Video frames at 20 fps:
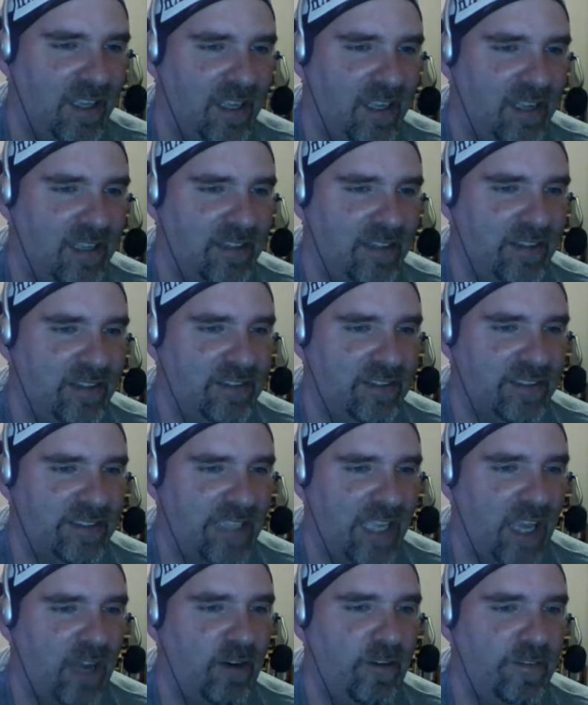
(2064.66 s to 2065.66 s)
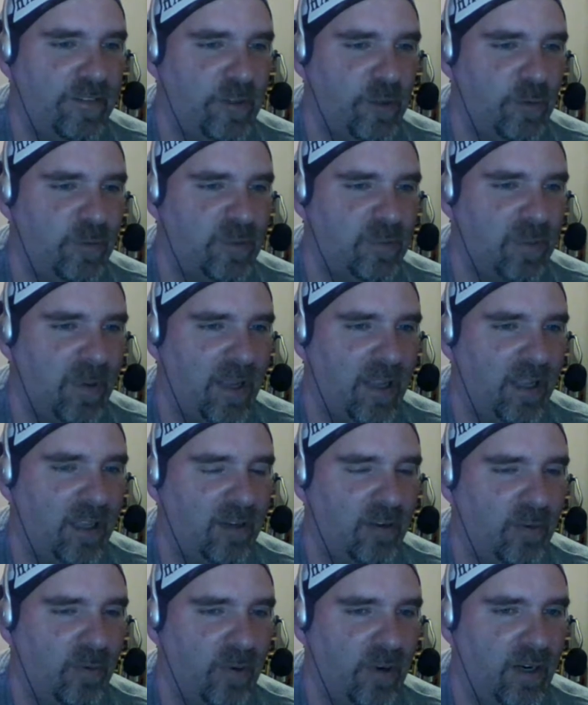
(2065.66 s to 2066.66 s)
oh, he also does the boot the
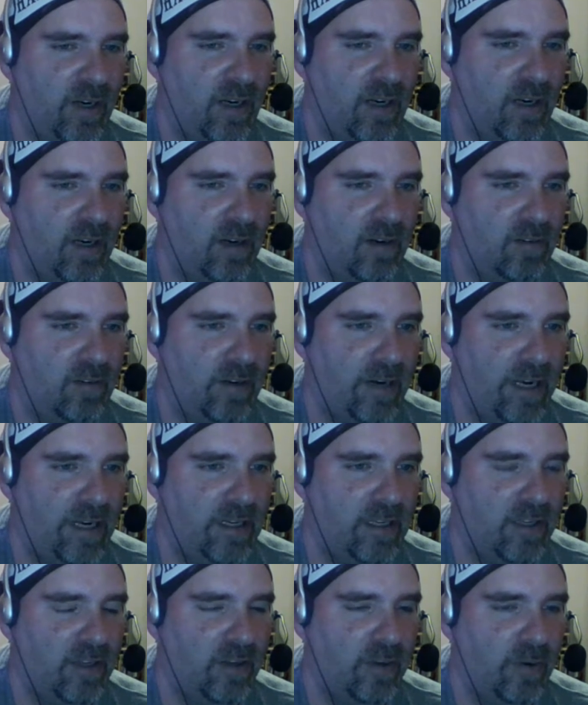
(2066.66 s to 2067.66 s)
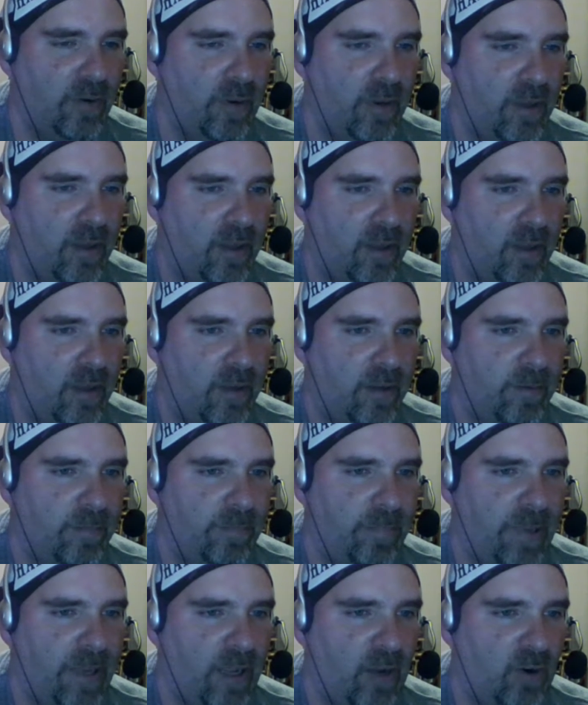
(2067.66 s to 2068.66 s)
bootlace rake too. Again, I
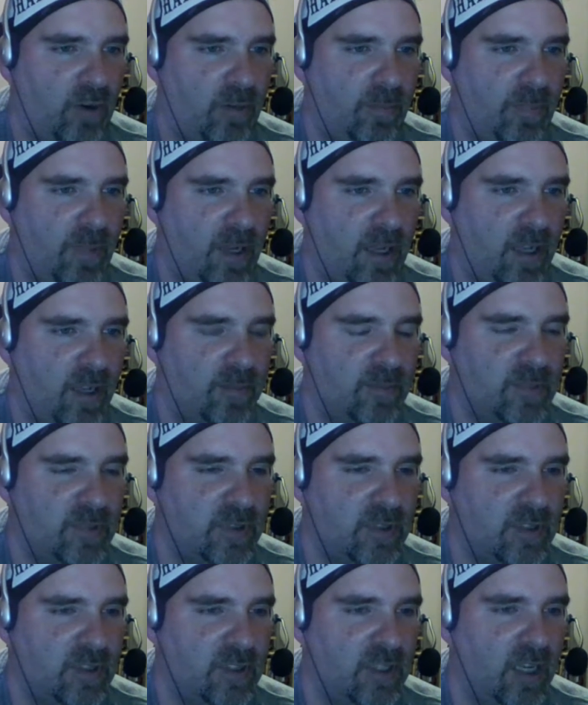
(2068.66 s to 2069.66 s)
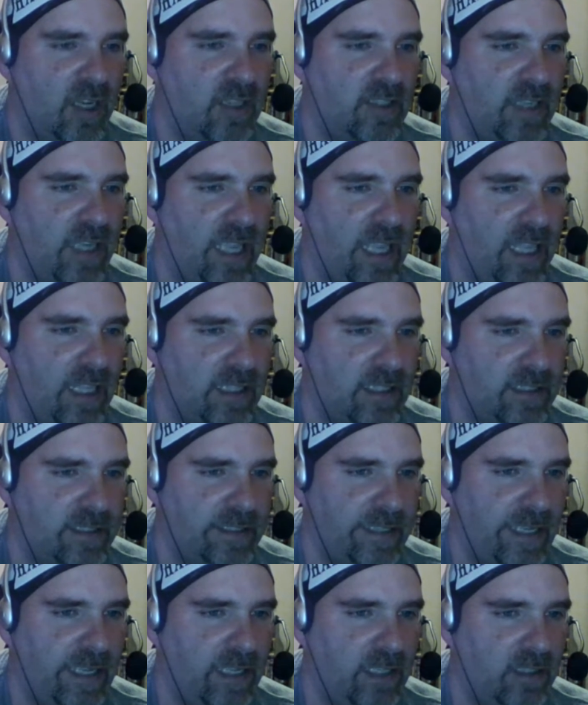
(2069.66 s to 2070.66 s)
love that old school NWA
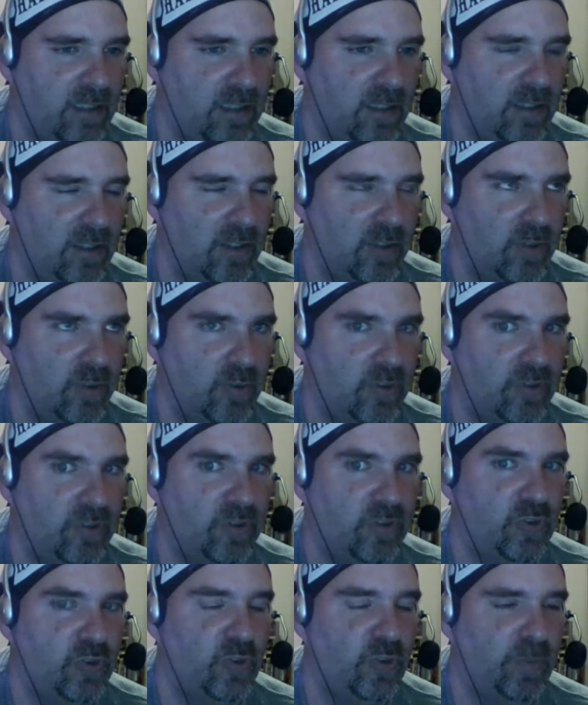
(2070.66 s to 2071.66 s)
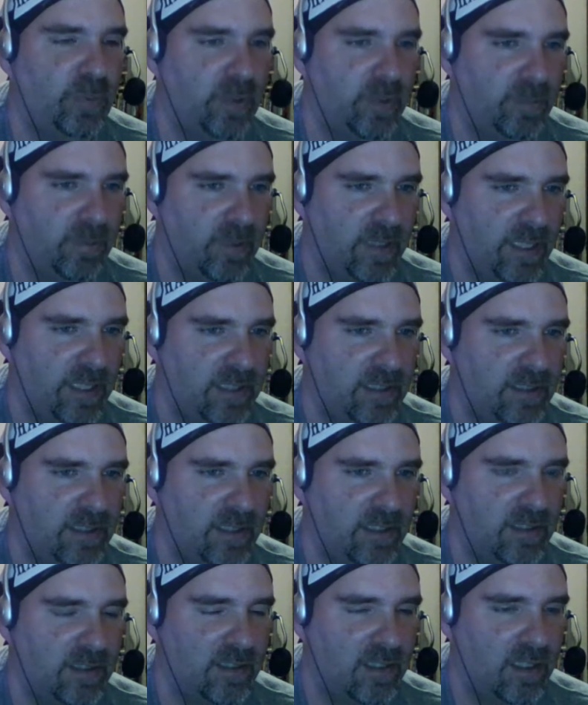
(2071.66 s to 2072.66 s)
stuff. Then there's a Tower of Doom
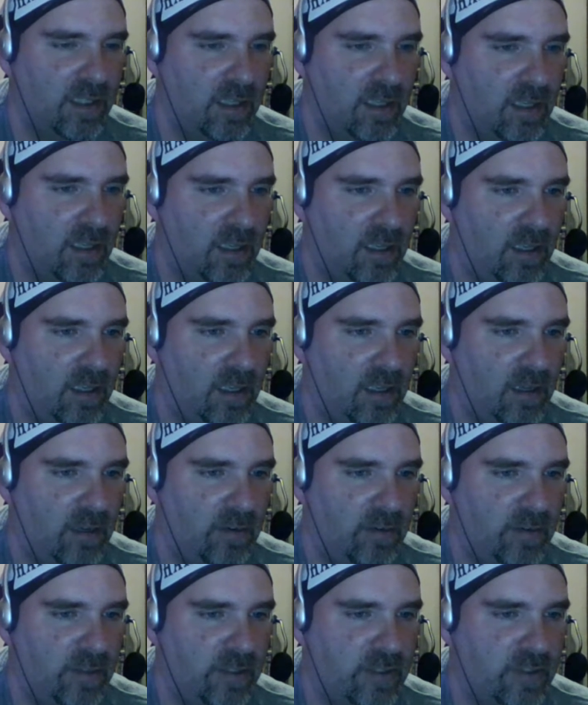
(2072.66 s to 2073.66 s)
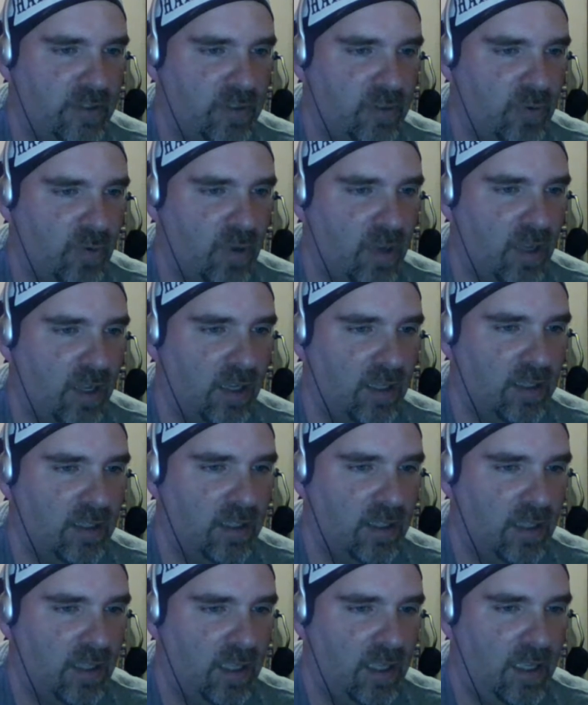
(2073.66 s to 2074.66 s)
spot where Rhyno
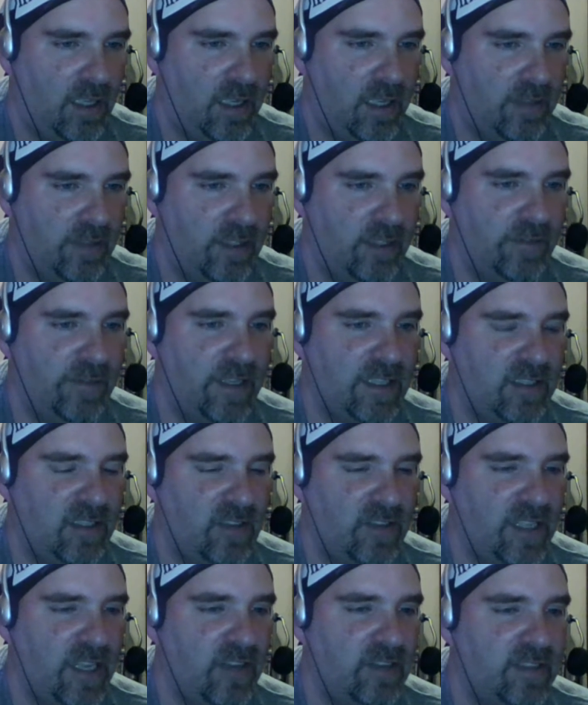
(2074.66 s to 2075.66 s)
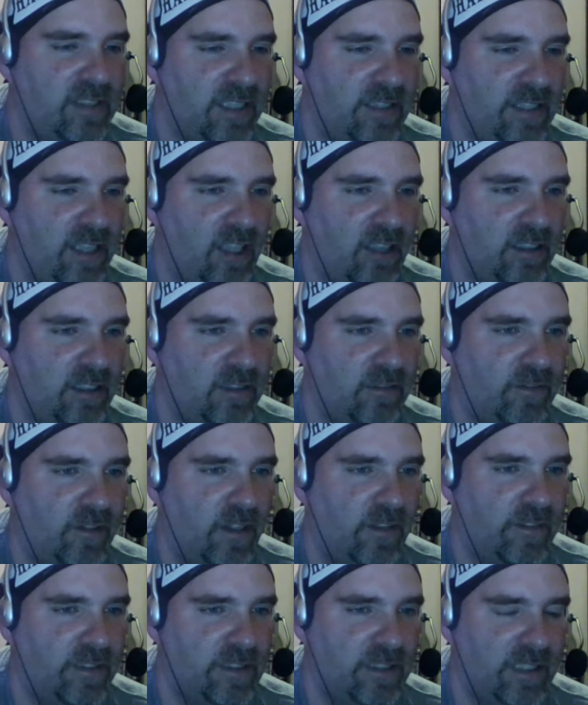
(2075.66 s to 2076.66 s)
power bombs Josh
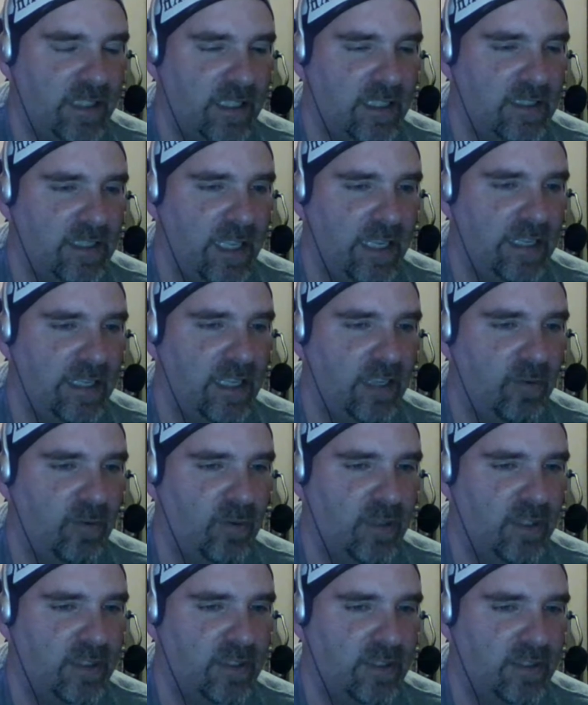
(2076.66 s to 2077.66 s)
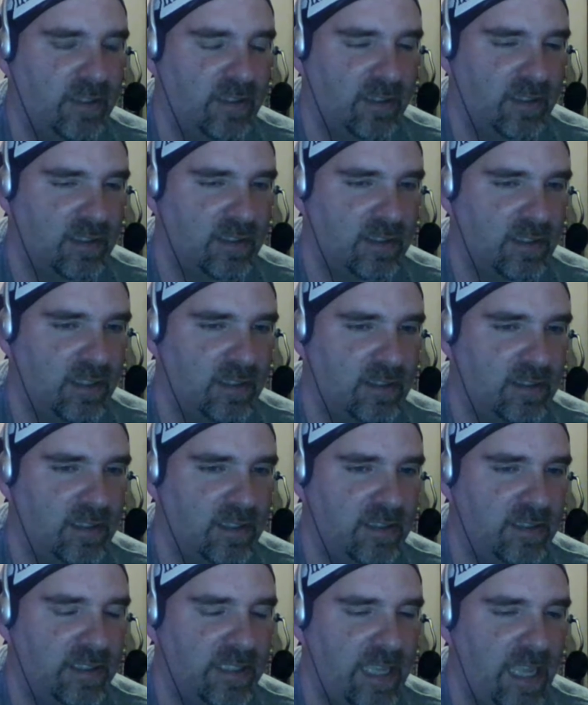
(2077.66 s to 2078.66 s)
Alexander, who
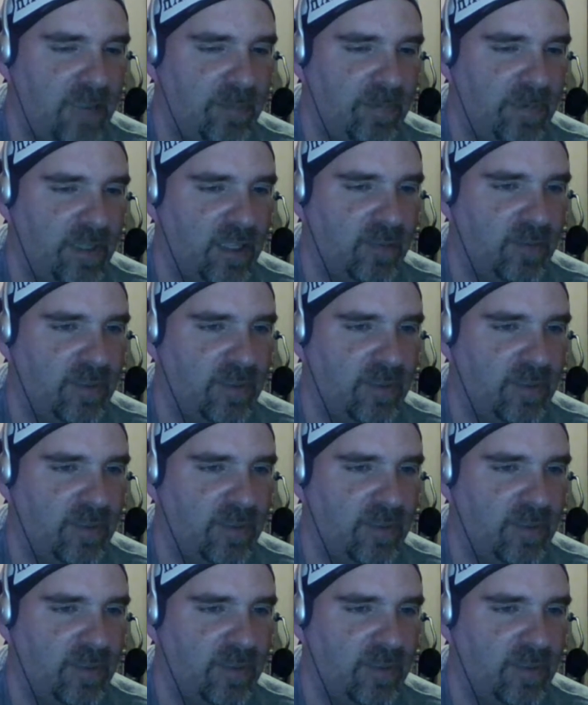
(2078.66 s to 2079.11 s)
superplexes